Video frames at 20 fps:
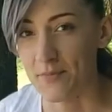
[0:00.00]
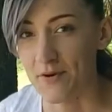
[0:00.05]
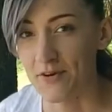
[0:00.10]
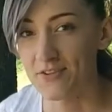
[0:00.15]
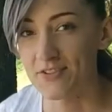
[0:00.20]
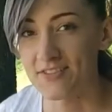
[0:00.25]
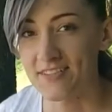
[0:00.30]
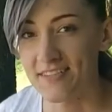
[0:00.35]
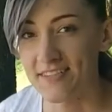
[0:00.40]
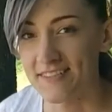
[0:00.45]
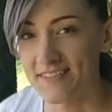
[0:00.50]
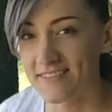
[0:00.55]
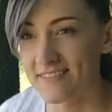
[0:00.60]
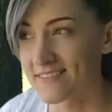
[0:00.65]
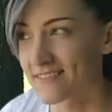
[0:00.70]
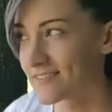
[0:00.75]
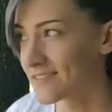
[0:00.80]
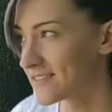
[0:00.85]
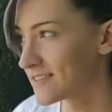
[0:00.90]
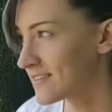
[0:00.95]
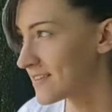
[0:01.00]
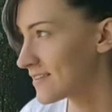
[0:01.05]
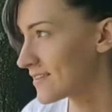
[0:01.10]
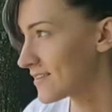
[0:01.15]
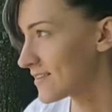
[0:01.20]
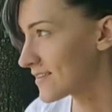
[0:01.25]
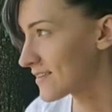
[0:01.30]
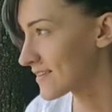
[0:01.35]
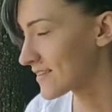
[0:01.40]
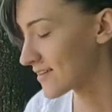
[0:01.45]
a person
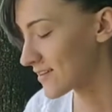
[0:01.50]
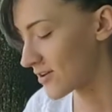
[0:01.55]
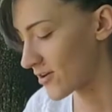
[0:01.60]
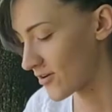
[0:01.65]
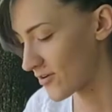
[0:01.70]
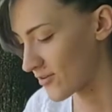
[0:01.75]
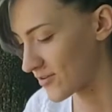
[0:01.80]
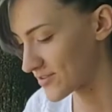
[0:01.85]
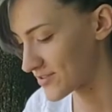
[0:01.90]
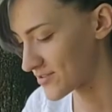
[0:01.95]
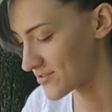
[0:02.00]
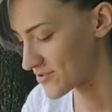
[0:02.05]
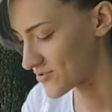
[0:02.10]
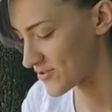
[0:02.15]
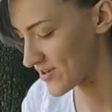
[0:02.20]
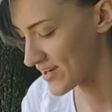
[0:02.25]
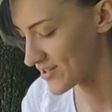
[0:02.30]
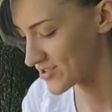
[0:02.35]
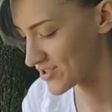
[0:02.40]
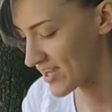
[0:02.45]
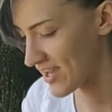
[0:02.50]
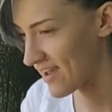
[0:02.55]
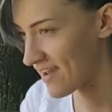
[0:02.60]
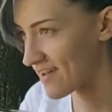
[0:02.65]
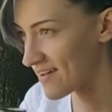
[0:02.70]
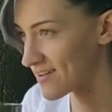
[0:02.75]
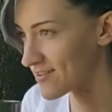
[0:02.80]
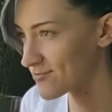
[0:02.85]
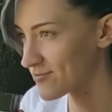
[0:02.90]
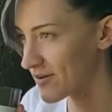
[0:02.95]
going through the trash
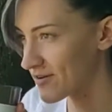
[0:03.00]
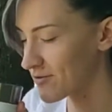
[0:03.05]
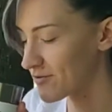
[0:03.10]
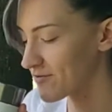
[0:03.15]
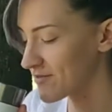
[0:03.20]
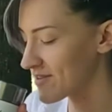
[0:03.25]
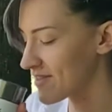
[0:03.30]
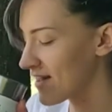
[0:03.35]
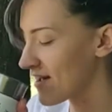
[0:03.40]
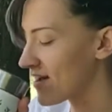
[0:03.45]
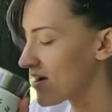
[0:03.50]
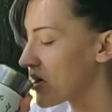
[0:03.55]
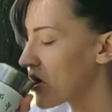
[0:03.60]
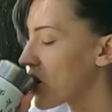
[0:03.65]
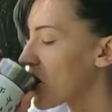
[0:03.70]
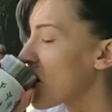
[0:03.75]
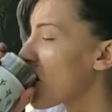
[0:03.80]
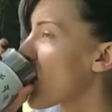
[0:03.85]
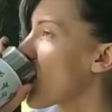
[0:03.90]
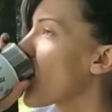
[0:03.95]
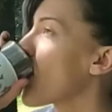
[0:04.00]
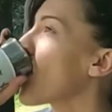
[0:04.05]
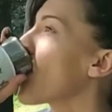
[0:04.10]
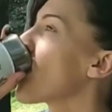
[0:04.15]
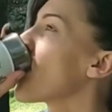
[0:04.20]
can right over there.